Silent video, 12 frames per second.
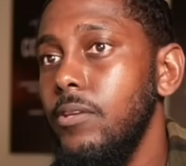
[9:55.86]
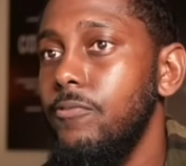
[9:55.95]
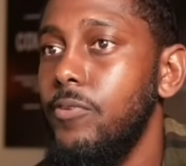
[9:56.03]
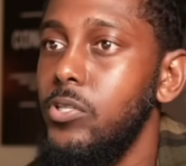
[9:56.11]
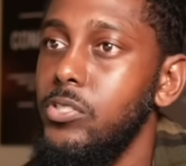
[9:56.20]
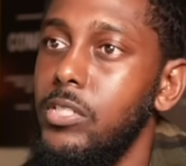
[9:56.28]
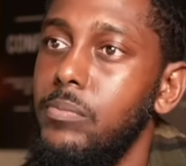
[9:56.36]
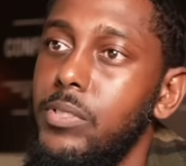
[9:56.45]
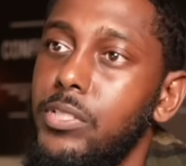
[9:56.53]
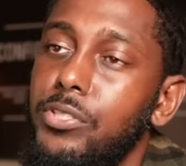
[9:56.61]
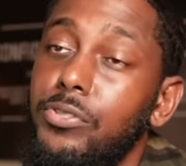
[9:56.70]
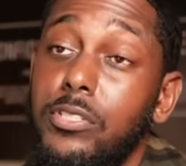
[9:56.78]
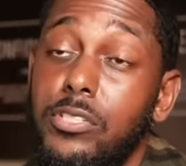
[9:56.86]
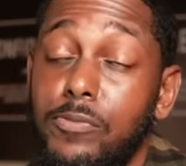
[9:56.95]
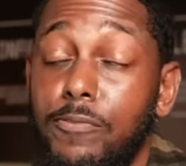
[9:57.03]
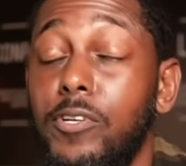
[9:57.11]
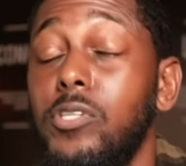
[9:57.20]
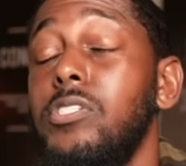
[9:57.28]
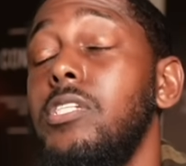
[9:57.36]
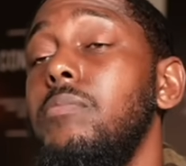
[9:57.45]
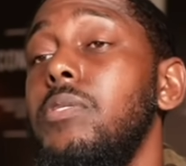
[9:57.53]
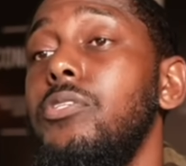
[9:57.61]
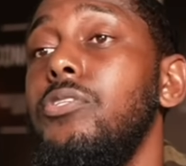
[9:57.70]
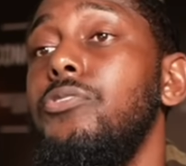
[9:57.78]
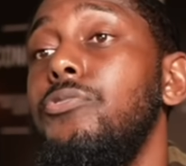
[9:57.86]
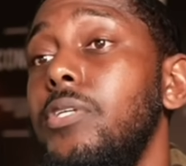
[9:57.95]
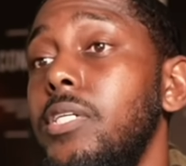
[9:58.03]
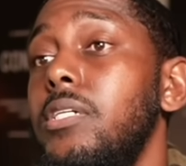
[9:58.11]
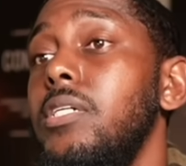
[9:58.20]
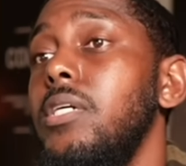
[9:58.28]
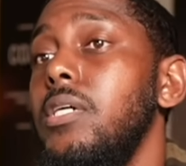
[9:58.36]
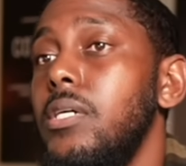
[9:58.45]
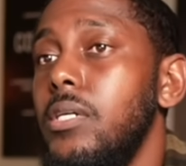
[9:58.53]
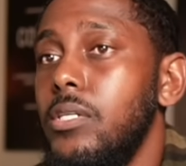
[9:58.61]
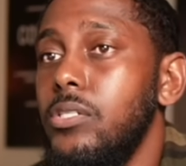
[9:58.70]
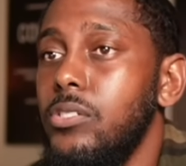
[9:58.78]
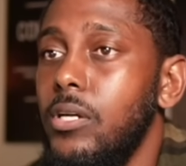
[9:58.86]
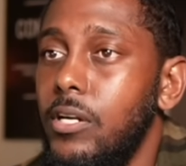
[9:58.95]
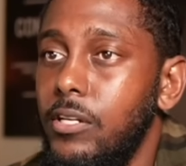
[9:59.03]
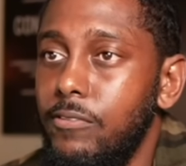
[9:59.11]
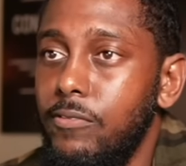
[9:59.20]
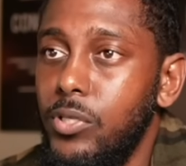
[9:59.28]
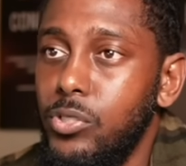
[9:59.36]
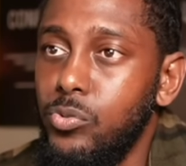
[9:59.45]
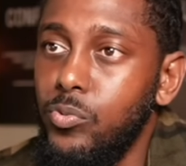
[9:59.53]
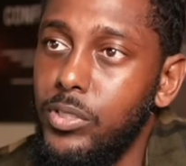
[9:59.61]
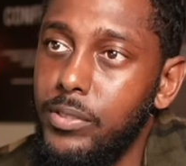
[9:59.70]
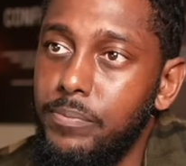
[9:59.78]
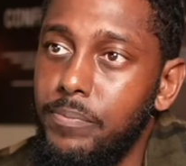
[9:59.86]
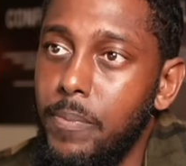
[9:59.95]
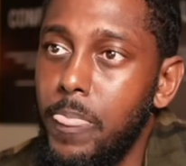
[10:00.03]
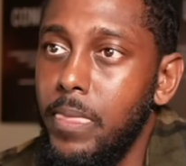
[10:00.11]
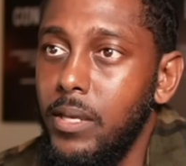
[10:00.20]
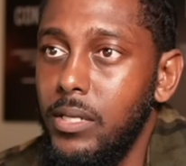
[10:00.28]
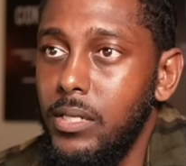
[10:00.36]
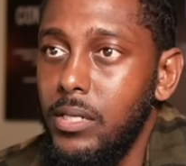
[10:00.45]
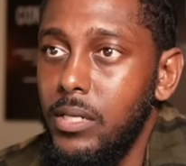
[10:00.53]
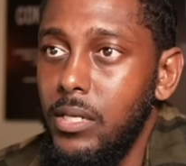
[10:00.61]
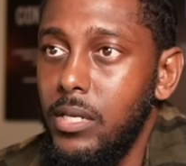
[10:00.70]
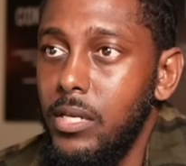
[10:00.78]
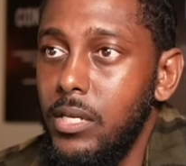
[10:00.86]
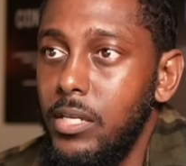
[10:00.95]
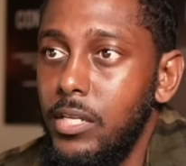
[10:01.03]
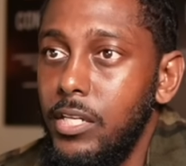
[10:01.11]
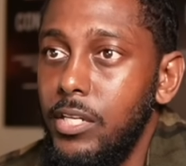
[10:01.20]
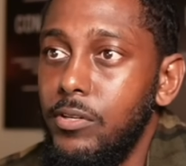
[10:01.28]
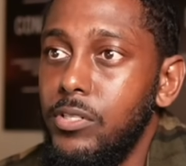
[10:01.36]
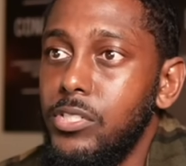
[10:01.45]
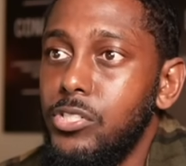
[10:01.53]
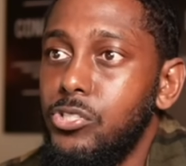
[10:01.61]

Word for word: First Timothy 3, starting in verse 1. Here is a